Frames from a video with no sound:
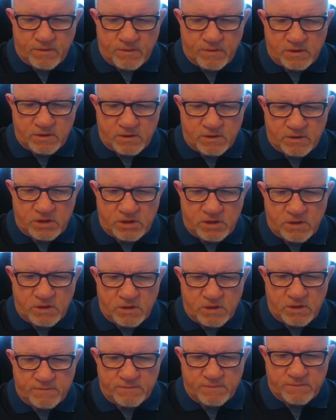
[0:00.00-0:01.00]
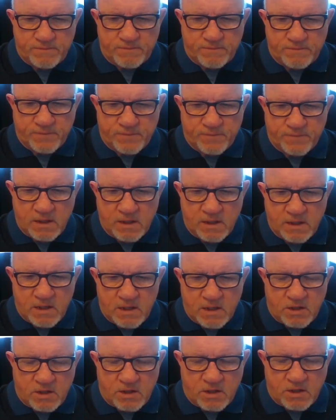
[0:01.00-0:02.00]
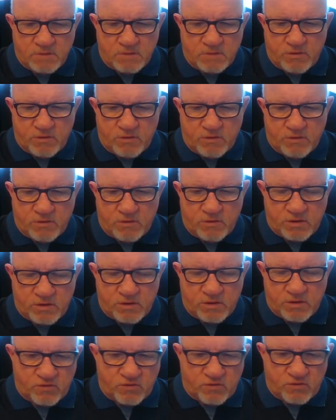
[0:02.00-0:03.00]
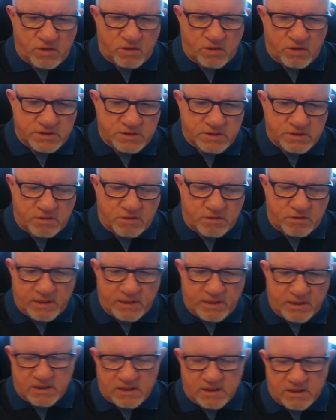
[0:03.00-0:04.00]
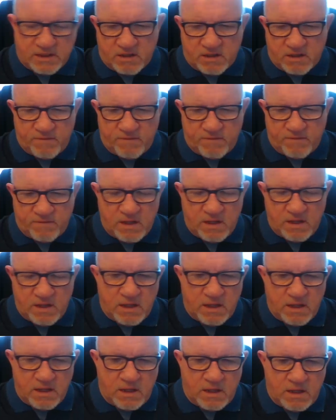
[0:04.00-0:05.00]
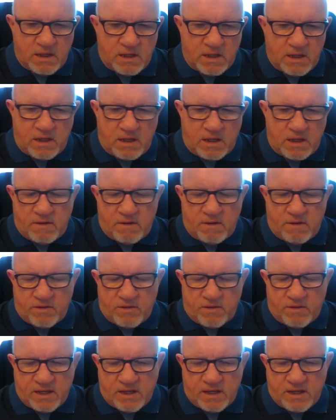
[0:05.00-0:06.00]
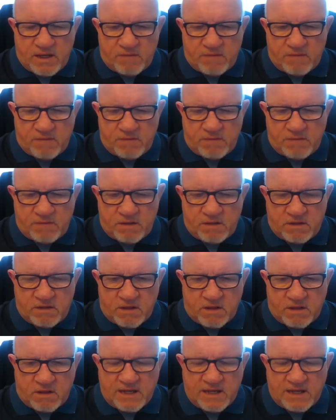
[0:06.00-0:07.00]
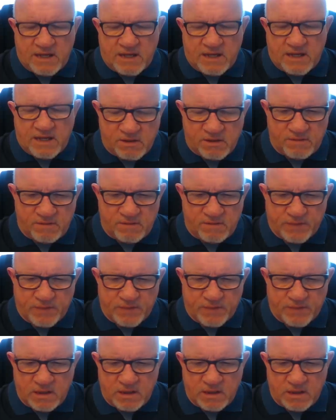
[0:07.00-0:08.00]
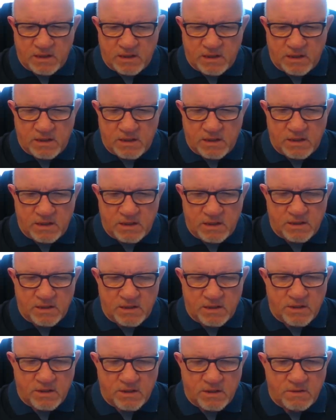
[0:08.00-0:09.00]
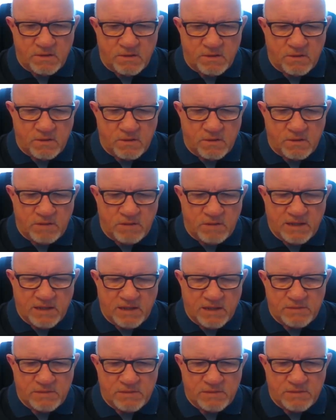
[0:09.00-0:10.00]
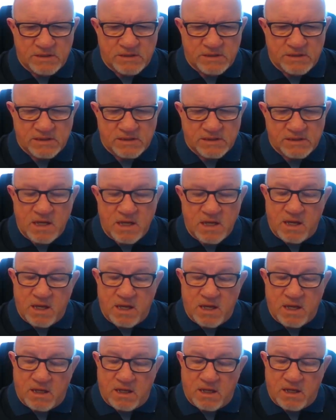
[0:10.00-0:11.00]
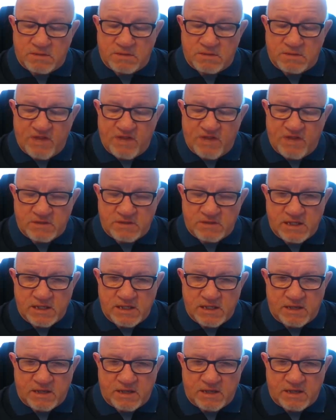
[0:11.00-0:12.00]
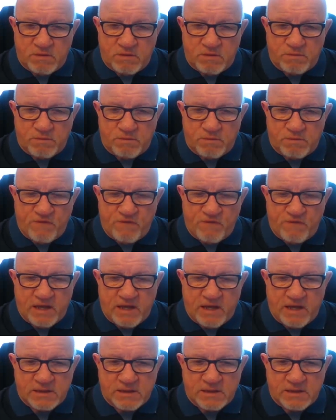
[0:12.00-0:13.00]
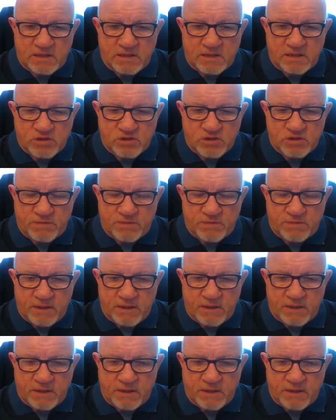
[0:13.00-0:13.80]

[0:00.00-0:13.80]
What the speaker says: g1. So he's brought that rook across to stop any kind of thing I might be thinking of. So queen back to b6. It's fair to say that we were both getting in time trouble here,